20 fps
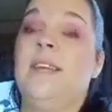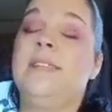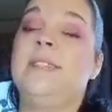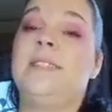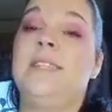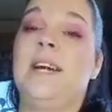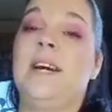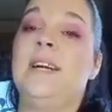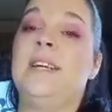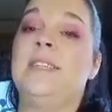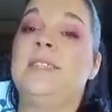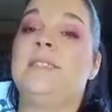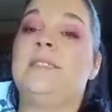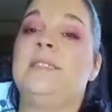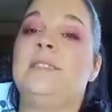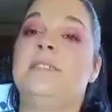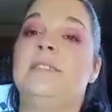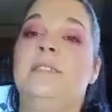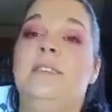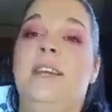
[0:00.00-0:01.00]
It does.
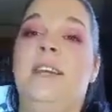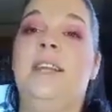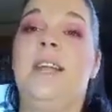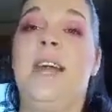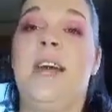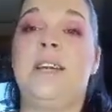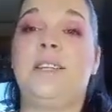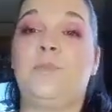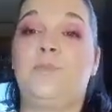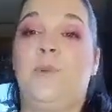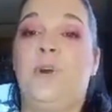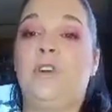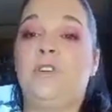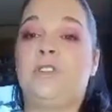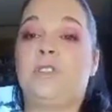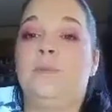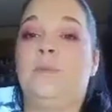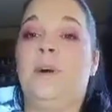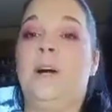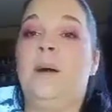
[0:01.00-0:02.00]
It has
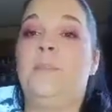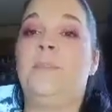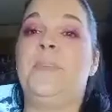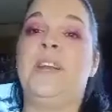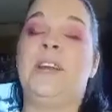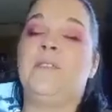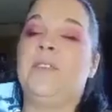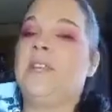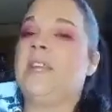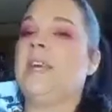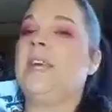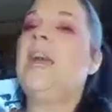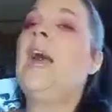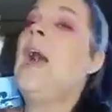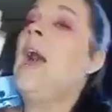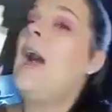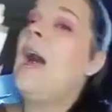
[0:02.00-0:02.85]
perked them up and everything.